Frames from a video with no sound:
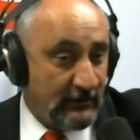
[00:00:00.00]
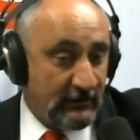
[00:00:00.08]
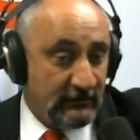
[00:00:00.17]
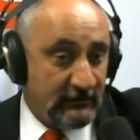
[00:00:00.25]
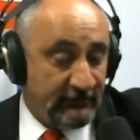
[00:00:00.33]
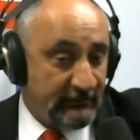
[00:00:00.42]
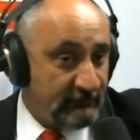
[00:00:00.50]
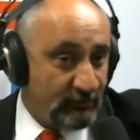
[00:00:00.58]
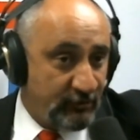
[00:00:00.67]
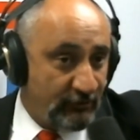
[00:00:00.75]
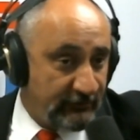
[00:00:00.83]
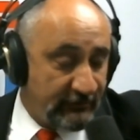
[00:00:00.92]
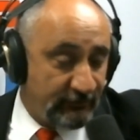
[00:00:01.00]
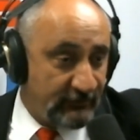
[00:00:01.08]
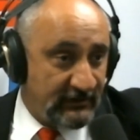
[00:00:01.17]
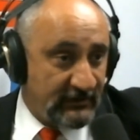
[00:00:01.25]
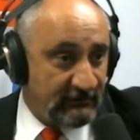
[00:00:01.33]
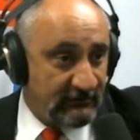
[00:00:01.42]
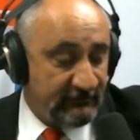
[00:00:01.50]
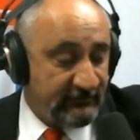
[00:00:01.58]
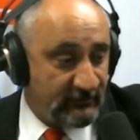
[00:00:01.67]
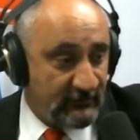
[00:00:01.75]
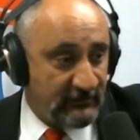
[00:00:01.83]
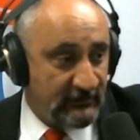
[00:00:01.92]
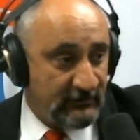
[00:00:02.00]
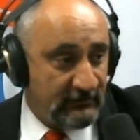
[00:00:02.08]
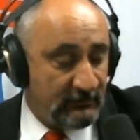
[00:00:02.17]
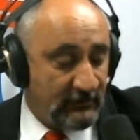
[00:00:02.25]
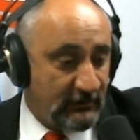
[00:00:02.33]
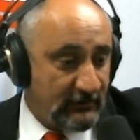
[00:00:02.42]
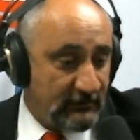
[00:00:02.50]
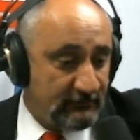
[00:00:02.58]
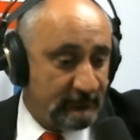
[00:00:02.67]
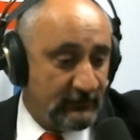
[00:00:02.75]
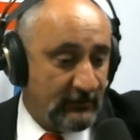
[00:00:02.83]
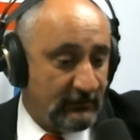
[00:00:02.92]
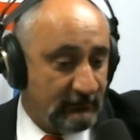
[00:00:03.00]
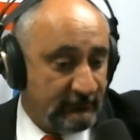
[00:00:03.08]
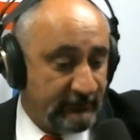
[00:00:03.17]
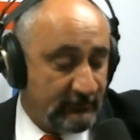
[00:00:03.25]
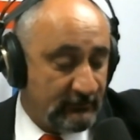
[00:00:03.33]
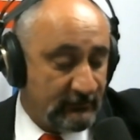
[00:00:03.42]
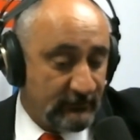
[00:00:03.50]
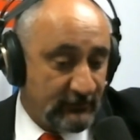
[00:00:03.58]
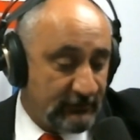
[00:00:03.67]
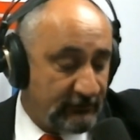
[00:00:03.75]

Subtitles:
There's even protests right now, even from the